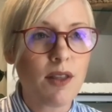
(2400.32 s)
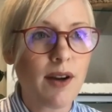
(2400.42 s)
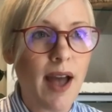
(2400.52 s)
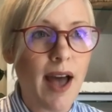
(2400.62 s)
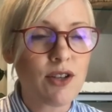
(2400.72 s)
their
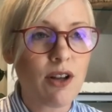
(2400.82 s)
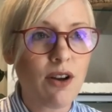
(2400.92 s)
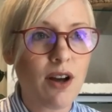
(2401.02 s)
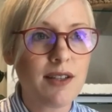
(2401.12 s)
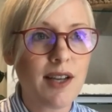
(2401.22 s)
agile
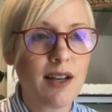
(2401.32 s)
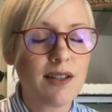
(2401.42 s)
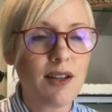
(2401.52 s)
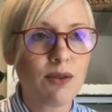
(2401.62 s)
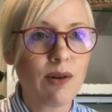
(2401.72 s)
content
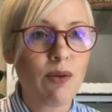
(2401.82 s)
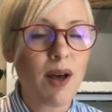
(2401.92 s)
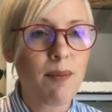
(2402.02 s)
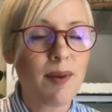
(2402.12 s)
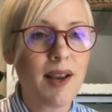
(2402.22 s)
in their own
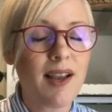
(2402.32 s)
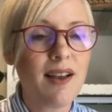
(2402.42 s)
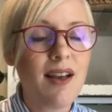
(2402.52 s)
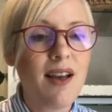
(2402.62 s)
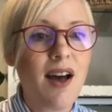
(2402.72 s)
company.
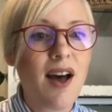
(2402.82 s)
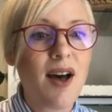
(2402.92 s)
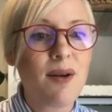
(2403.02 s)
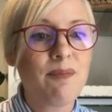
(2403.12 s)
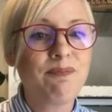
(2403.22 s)

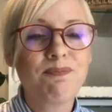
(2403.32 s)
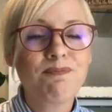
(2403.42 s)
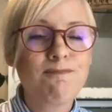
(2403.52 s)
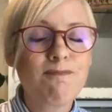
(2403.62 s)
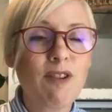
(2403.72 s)

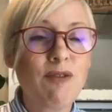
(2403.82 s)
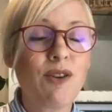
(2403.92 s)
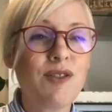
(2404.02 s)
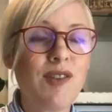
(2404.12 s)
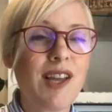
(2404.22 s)
For
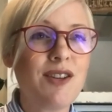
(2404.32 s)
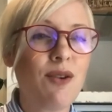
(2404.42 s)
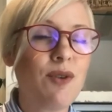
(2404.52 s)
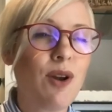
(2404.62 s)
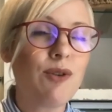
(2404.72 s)
those of you that
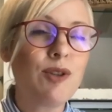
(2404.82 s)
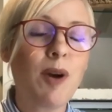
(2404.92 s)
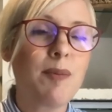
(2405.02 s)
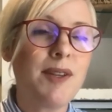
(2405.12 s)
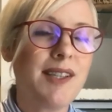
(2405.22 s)
don't know,
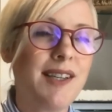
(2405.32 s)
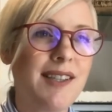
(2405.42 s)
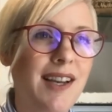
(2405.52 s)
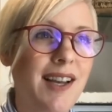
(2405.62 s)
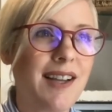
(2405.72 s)
SparkBC is
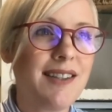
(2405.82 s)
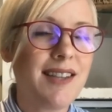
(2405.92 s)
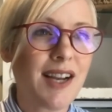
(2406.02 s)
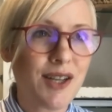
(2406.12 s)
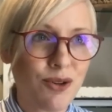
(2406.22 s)
a
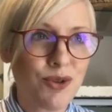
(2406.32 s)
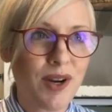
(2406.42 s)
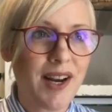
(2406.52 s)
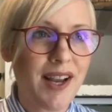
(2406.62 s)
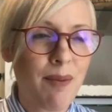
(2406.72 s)
technical
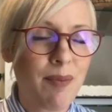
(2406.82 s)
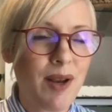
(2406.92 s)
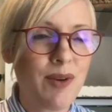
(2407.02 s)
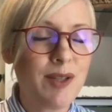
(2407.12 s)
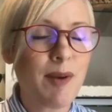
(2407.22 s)
training company.
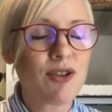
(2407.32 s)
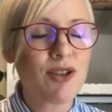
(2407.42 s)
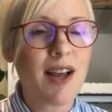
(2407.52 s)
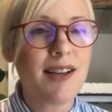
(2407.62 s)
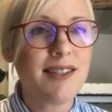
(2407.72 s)
We
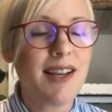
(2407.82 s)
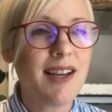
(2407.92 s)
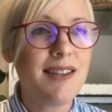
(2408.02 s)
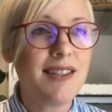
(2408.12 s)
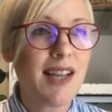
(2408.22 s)
specialize
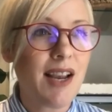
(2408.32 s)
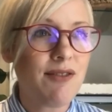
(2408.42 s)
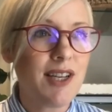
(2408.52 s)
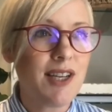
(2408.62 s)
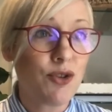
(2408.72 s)
in
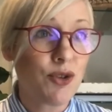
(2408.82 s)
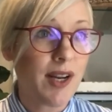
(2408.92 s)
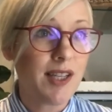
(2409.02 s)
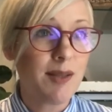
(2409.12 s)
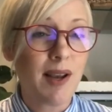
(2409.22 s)
safety and
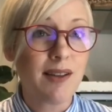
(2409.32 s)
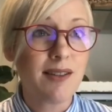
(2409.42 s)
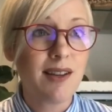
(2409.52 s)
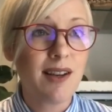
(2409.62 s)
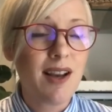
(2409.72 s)

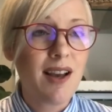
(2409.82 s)
trades-based